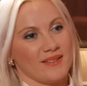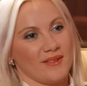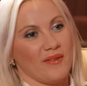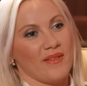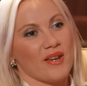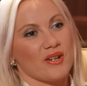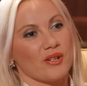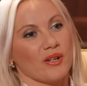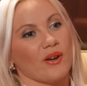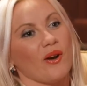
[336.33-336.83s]

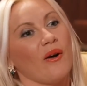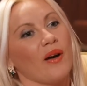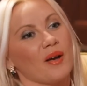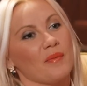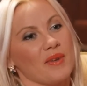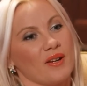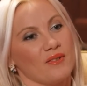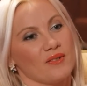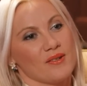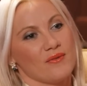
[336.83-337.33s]
donation going
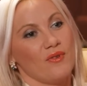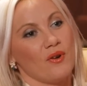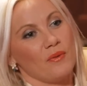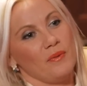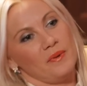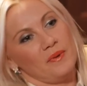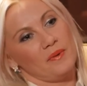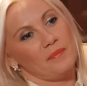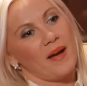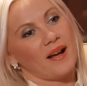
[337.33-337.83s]
because 4
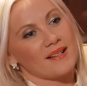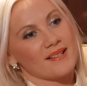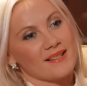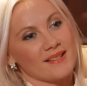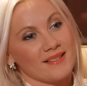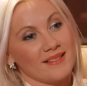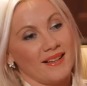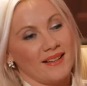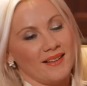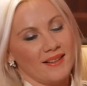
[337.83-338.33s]
million
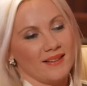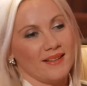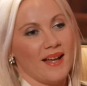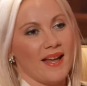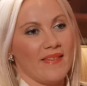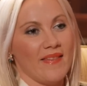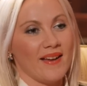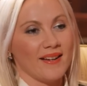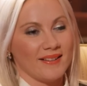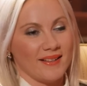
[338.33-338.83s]
boxes a day,
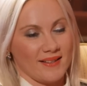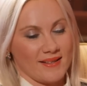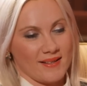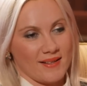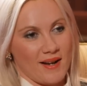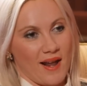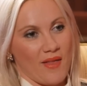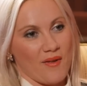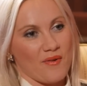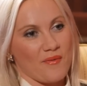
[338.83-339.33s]
a day that's
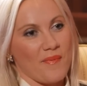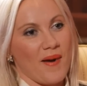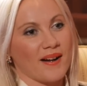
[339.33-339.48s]
a lot of